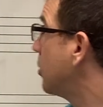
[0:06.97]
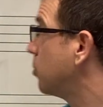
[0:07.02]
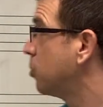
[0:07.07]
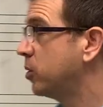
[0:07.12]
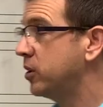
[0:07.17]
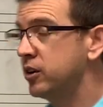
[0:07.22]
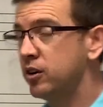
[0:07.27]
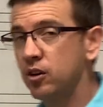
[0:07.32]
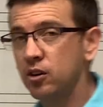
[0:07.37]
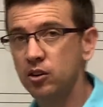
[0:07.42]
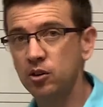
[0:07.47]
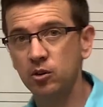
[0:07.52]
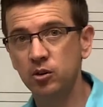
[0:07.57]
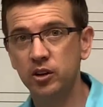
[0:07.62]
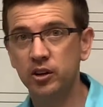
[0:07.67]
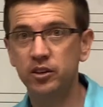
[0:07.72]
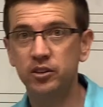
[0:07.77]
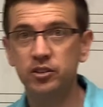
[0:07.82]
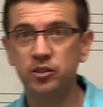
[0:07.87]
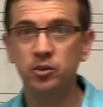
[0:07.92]
We are
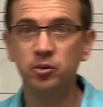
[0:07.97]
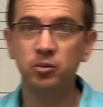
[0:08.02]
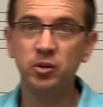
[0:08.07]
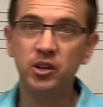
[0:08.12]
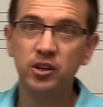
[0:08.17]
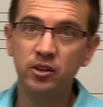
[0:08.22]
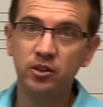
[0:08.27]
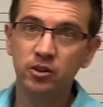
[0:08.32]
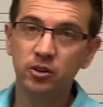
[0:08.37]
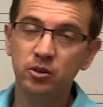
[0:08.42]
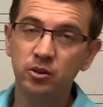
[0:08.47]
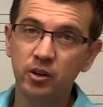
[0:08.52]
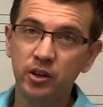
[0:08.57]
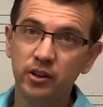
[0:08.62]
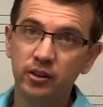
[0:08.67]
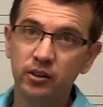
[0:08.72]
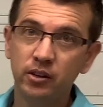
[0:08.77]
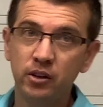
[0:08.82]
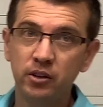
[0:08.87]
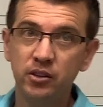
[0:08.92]
going to be
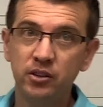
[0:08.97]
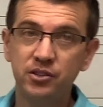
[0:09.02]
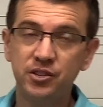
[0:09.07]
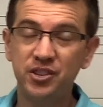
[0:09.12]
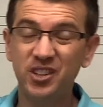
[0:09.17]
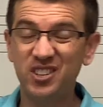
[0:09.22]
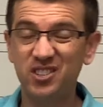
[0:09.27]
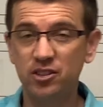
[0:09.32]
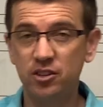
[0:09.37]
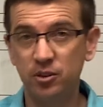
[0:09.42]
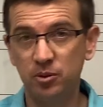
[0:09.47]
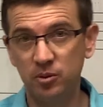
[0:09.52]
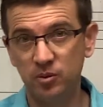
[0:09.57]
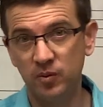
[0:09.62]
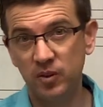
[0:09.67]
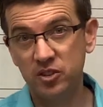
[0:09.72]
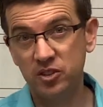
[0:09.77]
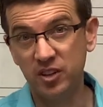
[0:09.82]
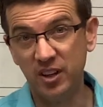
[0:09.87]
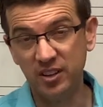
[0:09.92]
doing 6-note
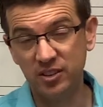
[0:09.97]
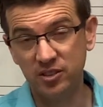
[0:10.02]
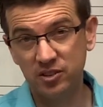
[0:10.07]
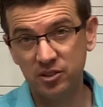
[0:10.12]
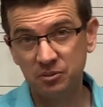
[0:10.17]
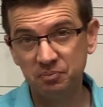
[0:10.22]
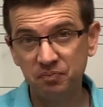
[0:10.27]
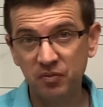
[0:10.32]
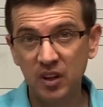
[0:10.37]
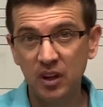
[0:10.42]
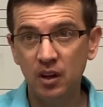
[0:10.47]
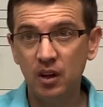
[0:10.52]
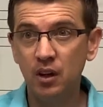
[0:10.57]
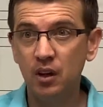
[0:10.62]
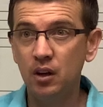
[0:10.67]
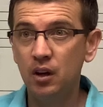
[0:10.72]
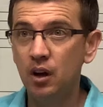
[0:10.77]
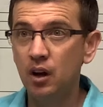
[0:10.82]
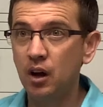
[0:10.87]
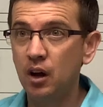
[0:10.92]
sets.
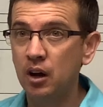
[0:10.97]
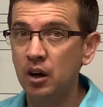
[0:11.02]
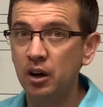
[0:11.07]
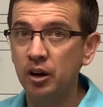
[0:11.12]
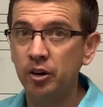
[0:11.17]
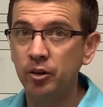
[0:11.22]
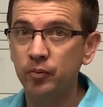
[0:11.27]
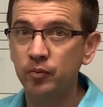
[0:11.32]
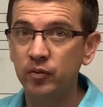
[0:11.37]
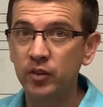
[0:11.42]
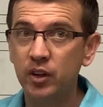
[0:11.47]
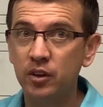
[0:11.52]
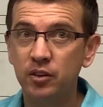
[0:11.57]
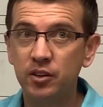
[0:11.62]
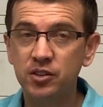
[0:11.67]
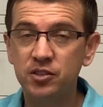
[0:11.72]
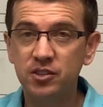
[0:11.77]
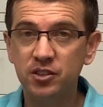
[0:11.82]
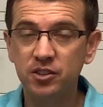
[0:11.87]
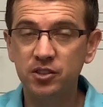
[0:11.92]

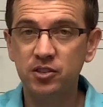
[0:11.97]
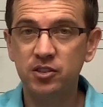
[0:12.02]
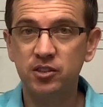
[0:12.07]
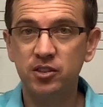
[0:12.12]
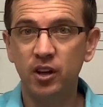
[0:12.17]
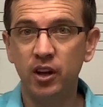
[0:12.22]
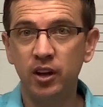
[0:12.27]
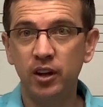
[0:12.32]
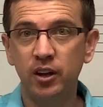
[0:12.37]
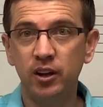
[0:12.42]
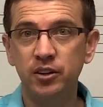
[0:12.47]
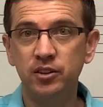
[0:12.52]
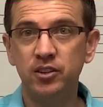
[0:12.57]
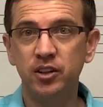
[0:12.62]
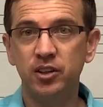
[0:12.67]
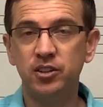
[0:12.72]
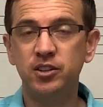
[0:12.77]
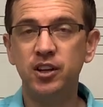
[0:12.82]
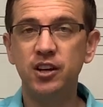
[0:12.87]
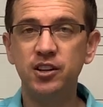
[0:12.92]
This is a
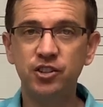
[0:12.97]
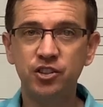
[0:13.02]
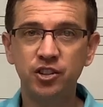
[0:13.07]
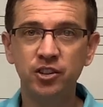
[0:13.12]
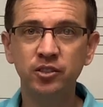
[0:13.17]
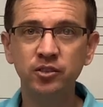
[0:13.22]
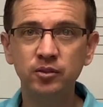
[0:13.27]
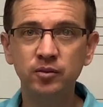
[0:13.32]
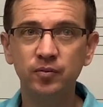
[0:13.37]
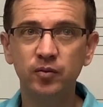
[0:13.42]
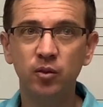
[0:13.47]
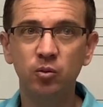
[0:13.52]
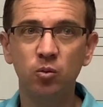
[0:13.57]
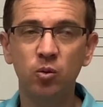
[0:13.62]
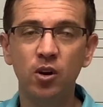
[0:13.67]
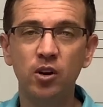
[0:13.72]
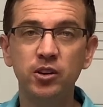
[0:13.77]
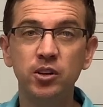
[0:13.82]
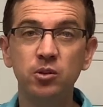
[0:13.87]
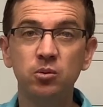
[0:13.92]
dictation
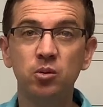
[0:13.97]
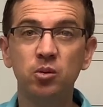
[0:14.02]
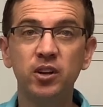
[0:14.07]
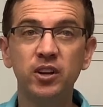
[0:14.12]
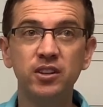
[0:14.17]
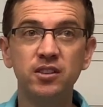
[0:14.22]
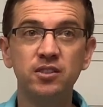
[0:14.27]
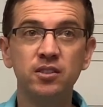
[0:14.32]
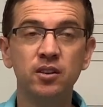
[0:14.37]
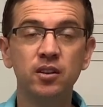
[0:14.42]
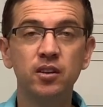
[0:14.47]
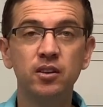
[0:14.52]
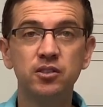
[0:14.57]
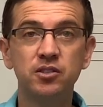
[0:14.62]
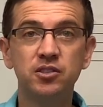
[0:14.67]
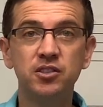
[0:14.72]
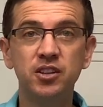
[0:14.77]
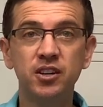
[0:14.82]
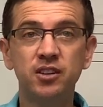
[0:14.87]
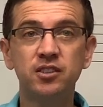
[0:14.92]
where you will get
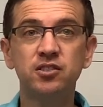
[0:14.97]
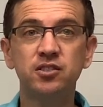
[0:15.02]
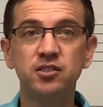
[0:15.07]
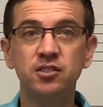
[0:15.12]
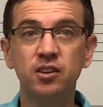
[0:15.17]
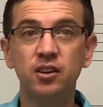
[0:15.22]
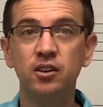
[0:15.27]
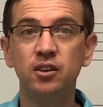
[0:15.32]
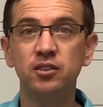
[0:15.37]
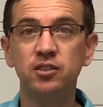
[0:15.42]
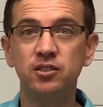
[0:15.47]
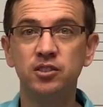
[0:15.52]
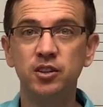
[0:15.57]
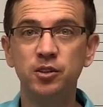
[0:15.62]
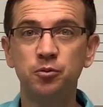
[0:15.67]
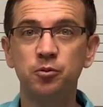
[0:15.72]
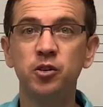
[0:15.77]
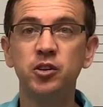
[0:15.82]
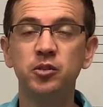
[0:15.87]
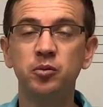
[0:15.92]
6
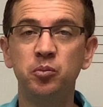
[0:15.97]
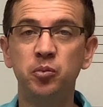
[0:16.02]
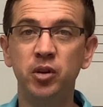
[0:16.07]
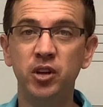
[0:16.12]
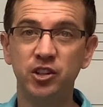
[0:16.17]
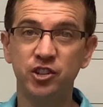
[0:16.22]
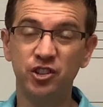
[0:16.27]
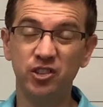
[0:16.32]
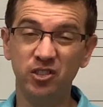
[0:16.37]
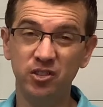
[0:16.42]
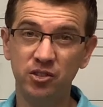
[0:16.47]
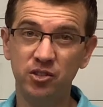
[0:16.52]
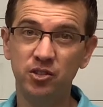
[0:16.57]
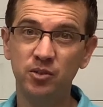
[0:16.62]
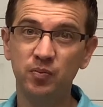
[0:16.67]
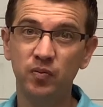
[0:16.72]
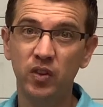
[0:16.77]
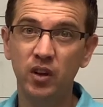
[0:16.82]
different pitches.